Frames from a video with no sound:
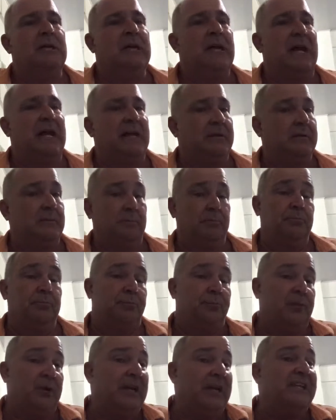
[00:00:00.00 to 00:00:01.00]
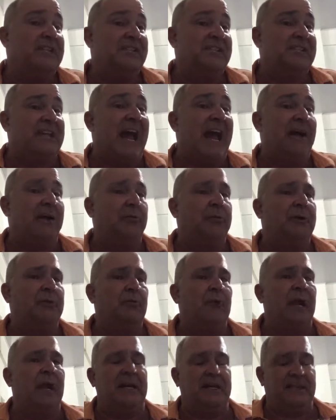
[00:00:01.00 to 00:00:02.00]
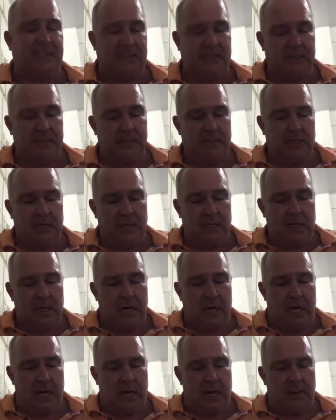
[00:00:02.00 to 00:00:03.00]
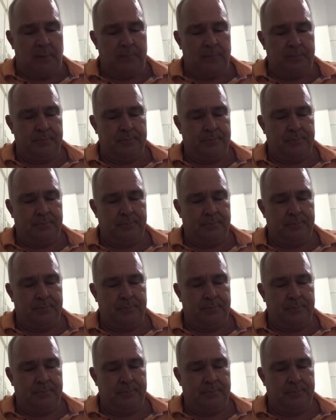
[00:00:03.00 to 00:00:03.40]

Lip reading: at pretty staggering rates. I